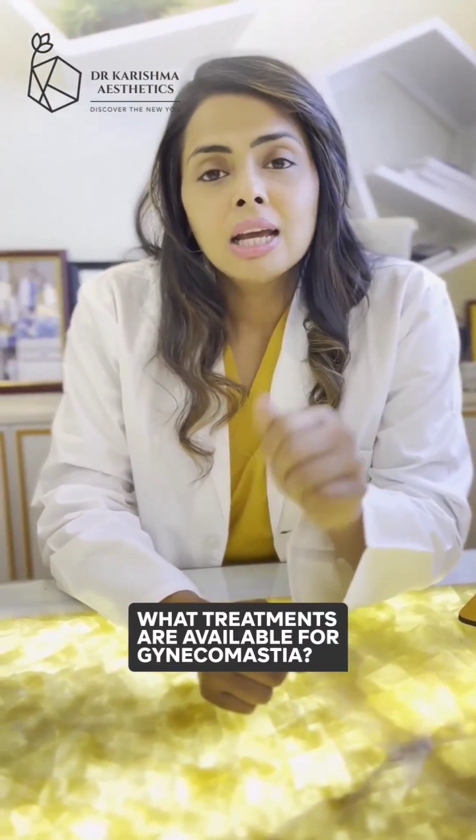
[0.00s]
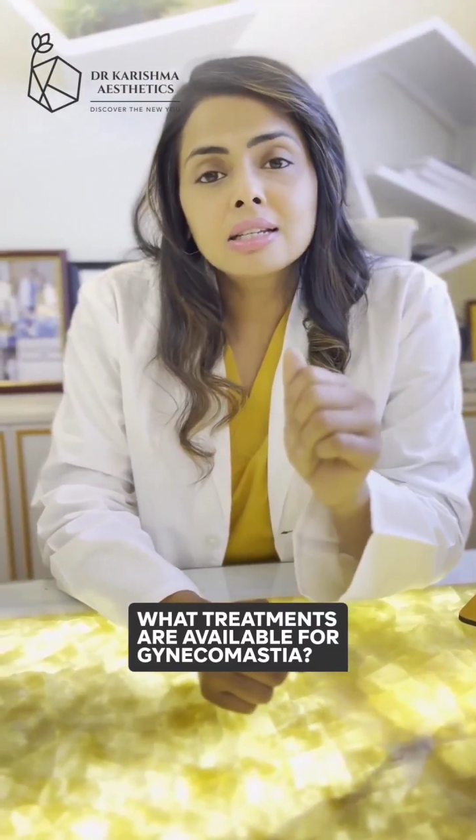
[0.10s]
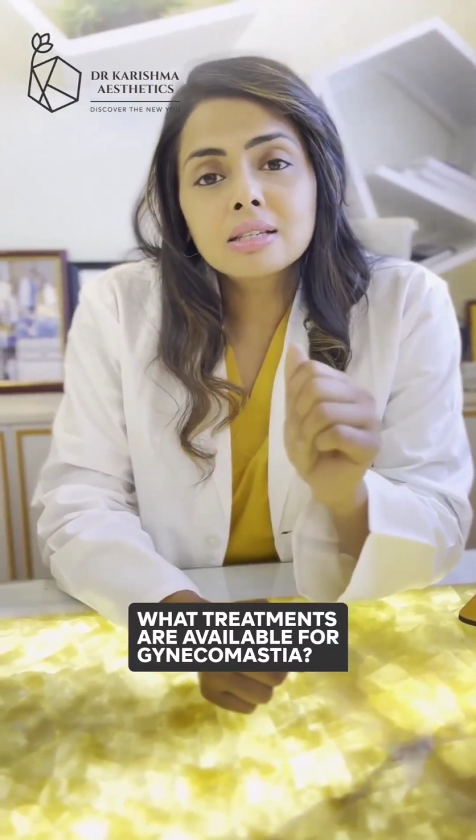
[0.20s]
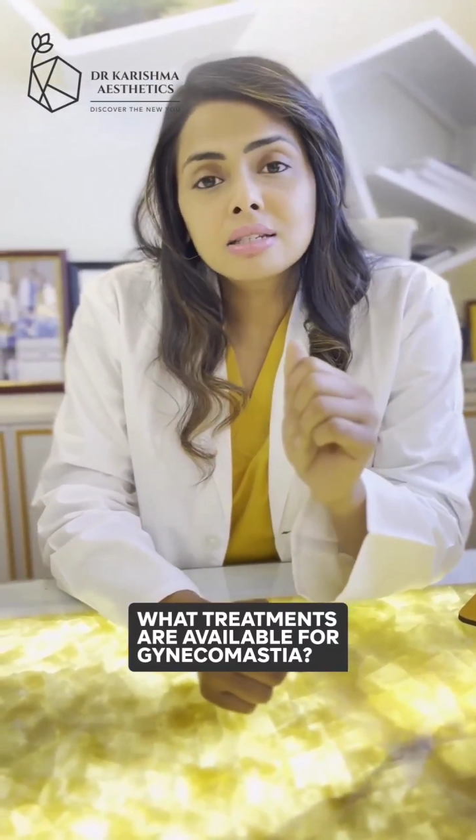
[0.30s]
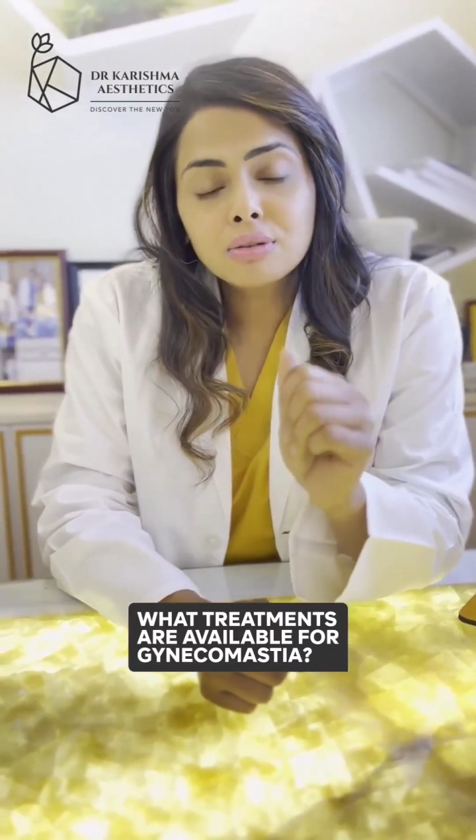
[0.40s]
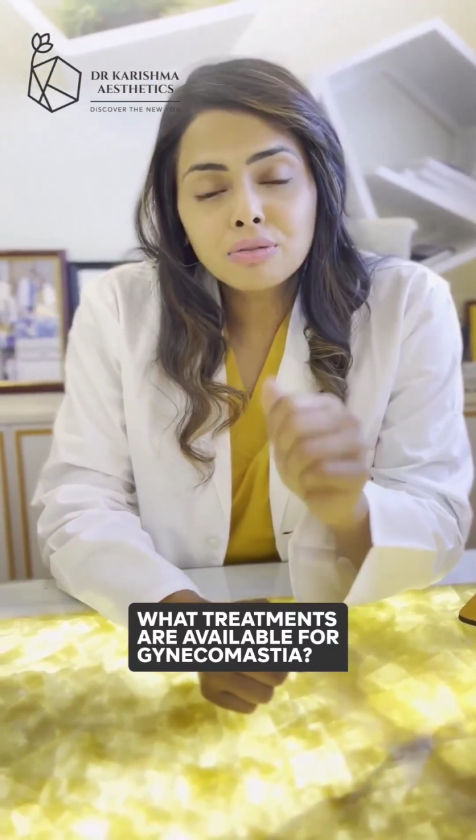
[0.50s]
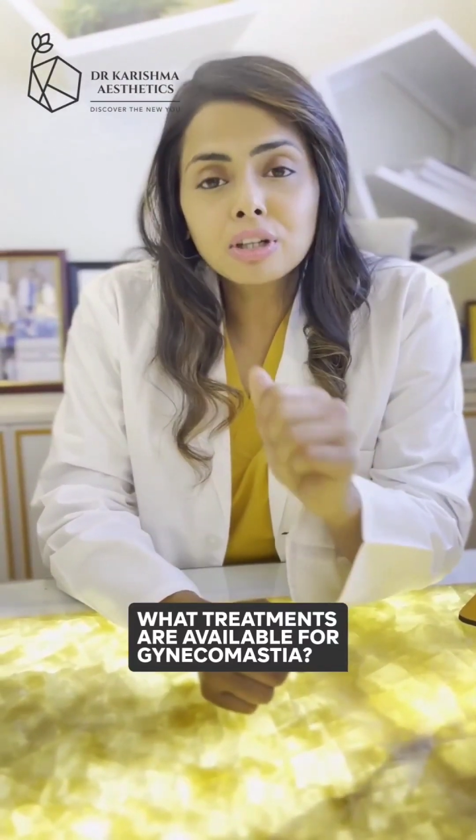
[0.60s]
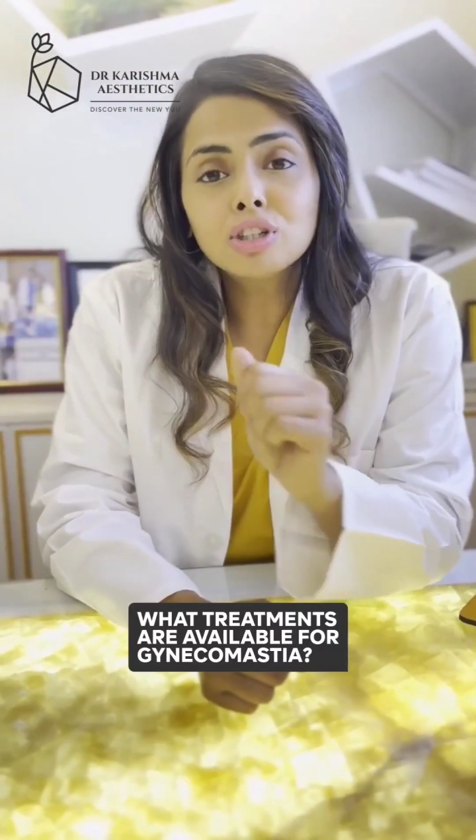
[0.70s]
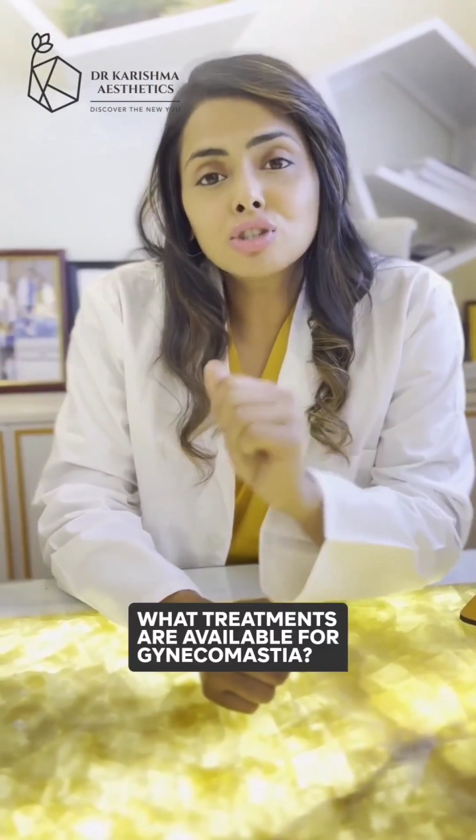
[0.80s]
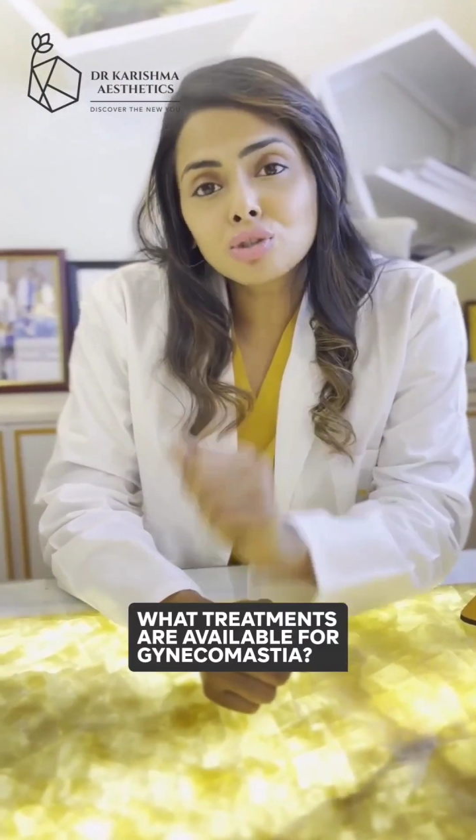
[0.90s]
it is
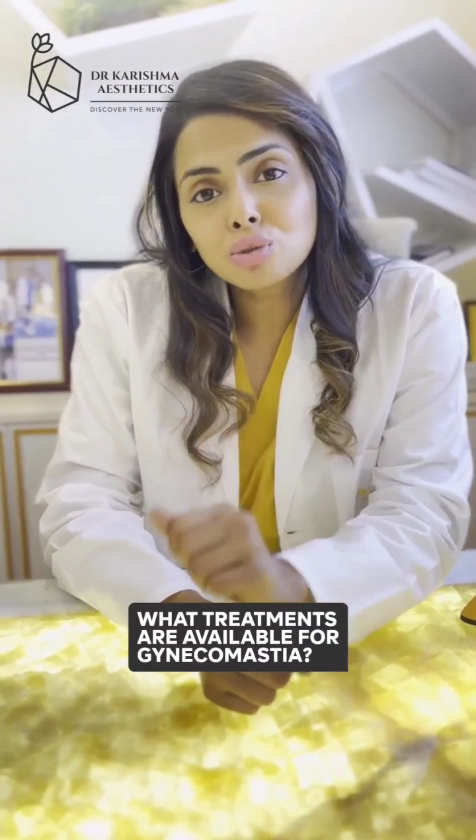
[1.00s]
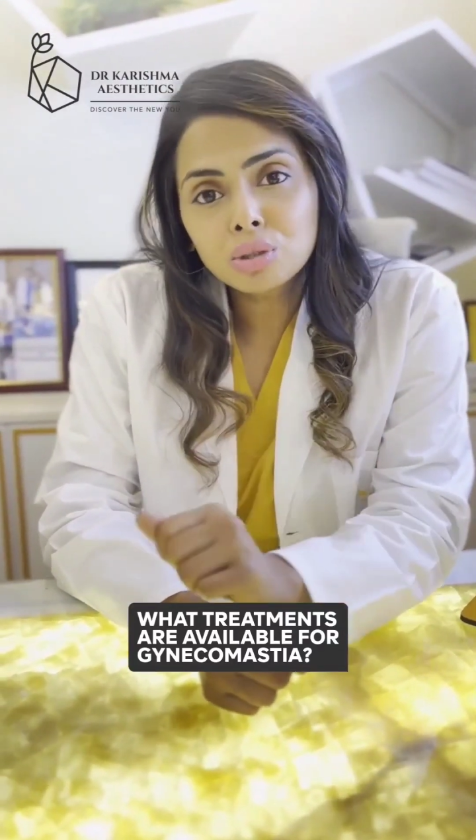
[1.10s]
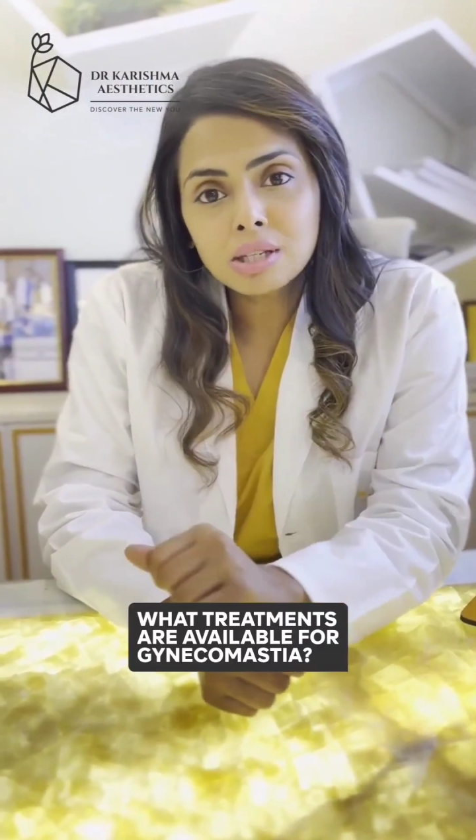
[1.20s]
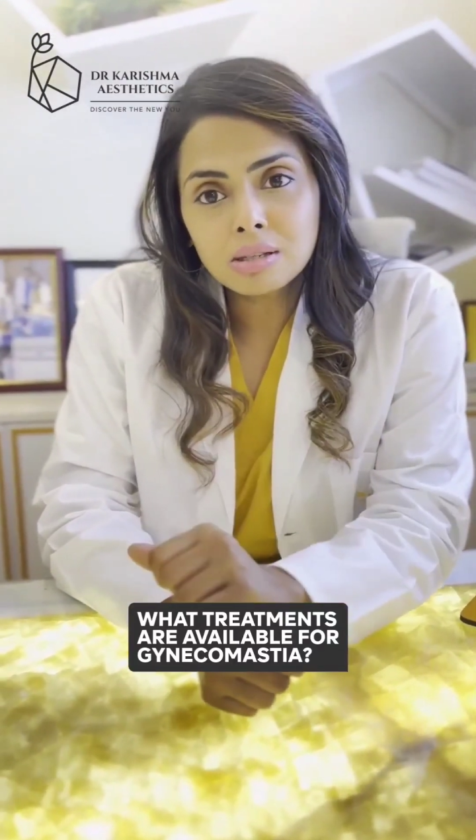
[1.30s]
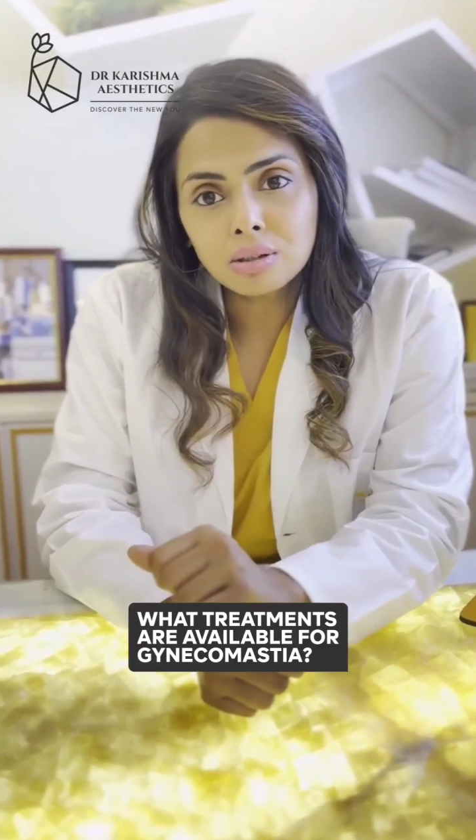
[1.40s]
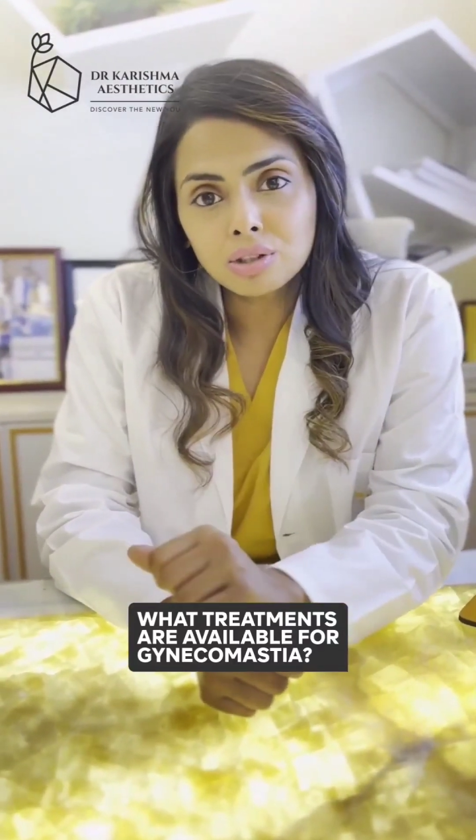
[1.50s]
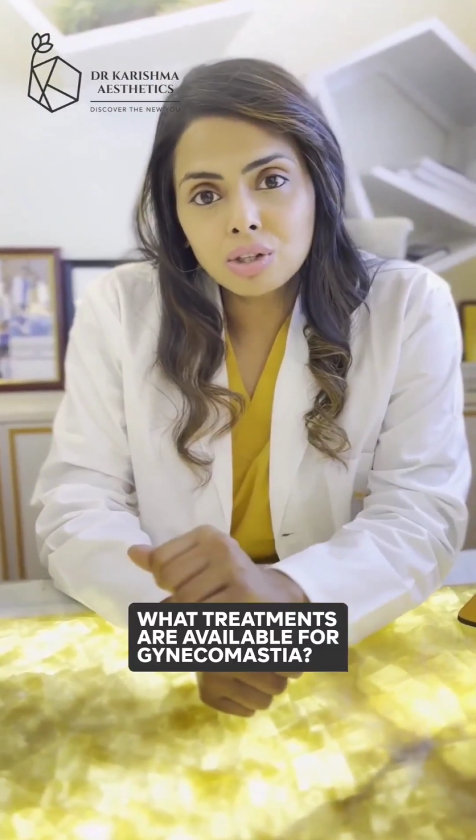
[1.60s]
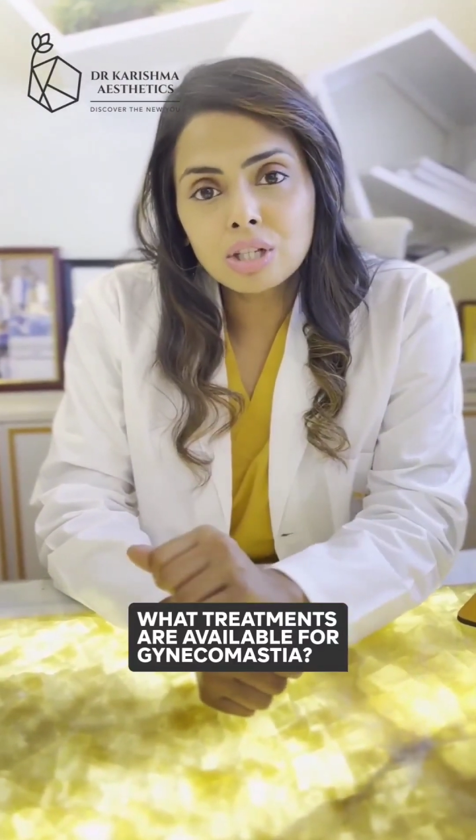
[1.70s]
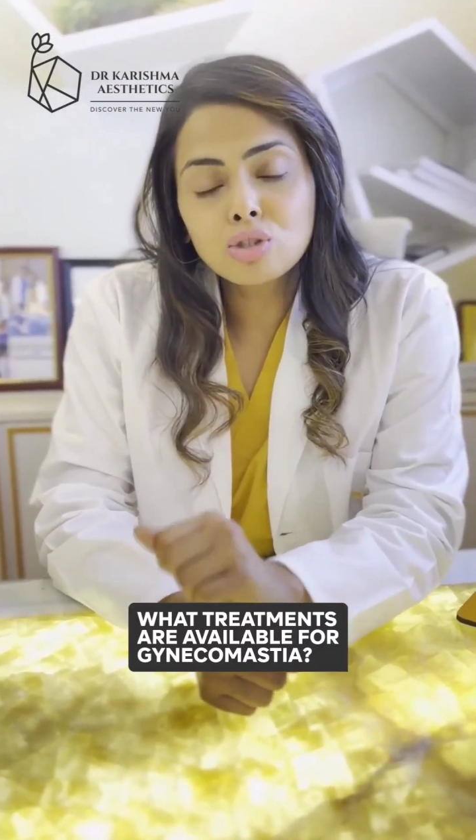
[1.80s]
difficult to do the surgery,